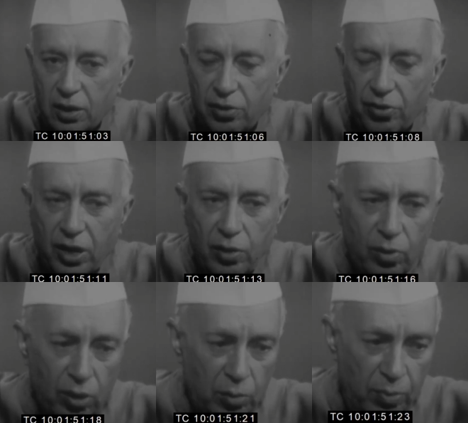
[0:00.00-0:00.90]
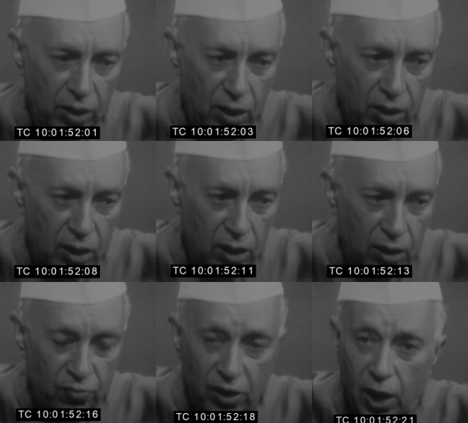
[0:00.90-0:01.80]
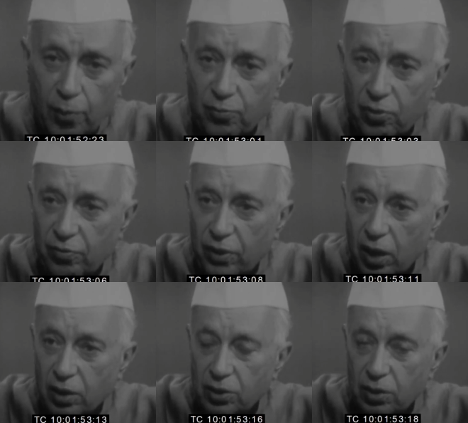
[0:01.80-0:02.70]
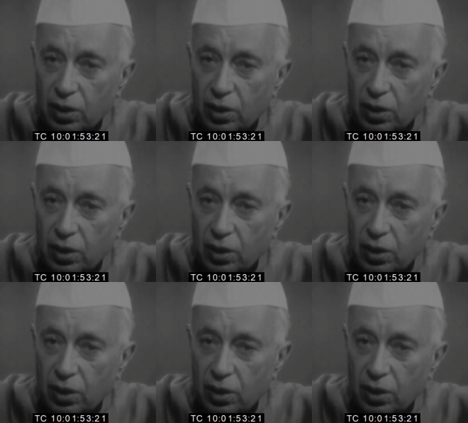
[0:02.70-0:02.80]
the treaty will not be very helpful if a large